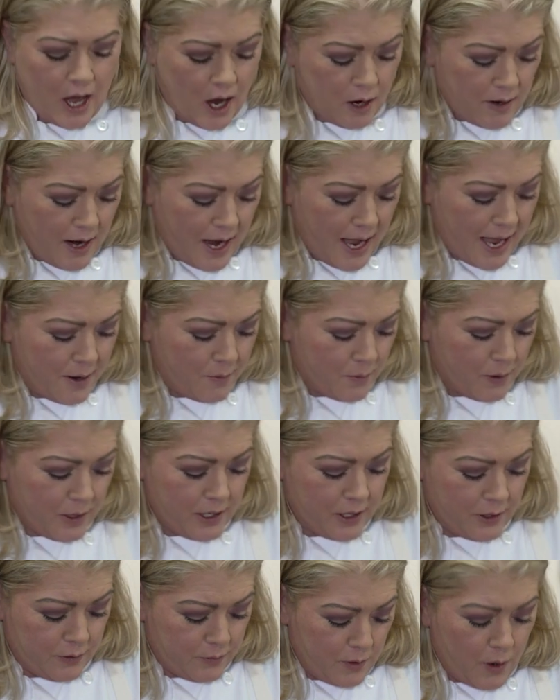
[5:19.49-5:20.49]
All right, we're
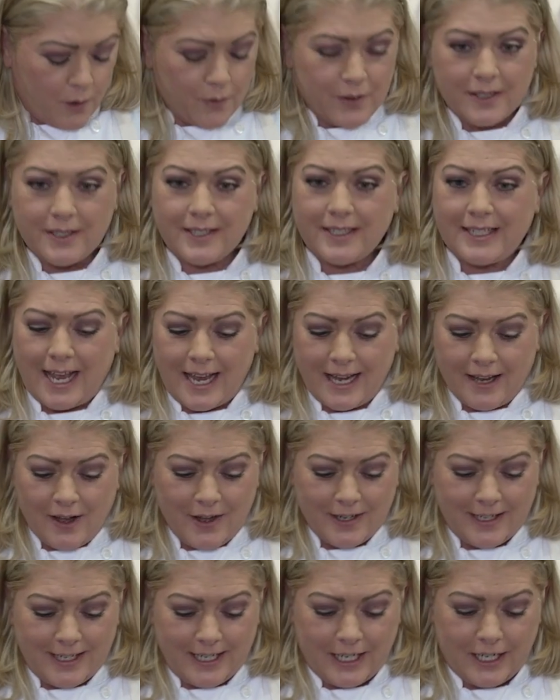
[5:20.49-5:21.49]
gonna throw this steak
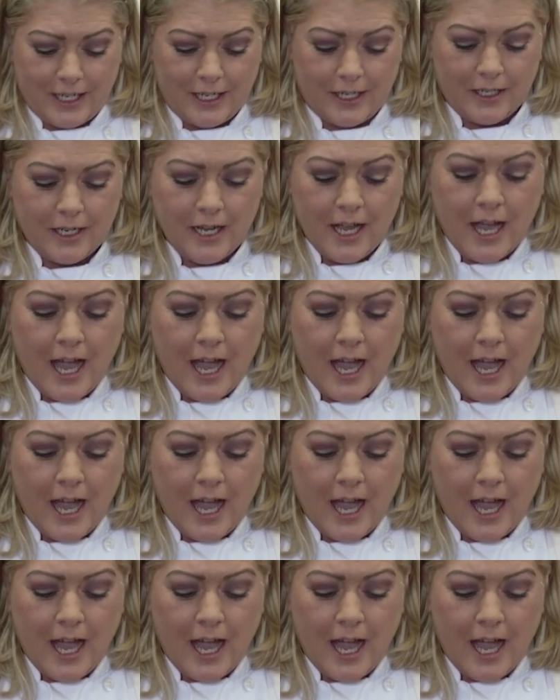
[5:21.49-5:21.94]
on here.